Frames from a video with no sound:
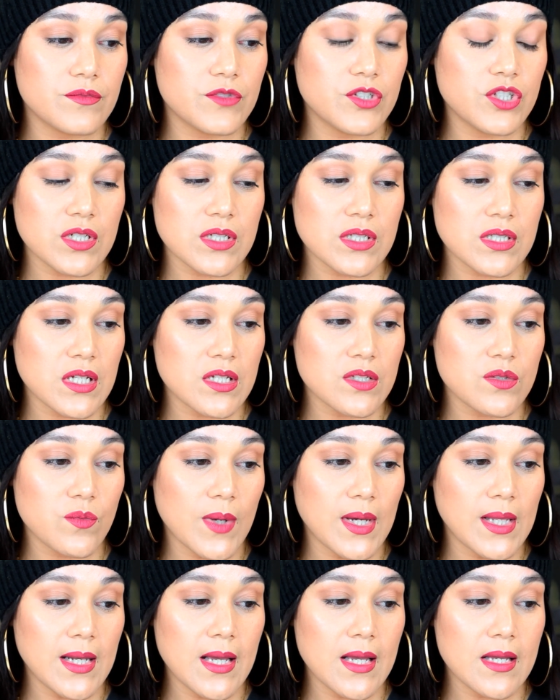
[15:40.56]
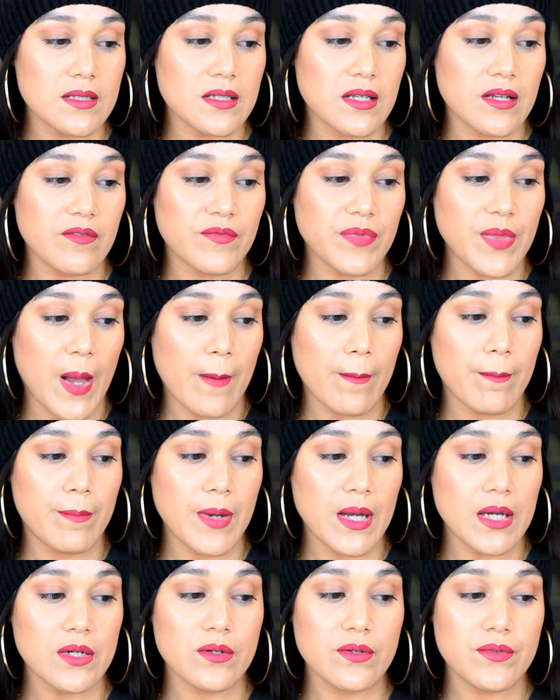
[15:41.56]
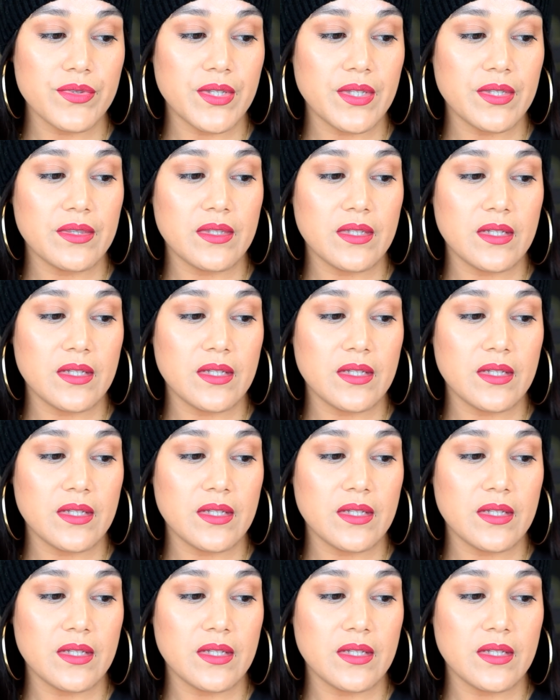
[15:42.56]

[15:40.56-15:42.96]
just as well as, if not better than,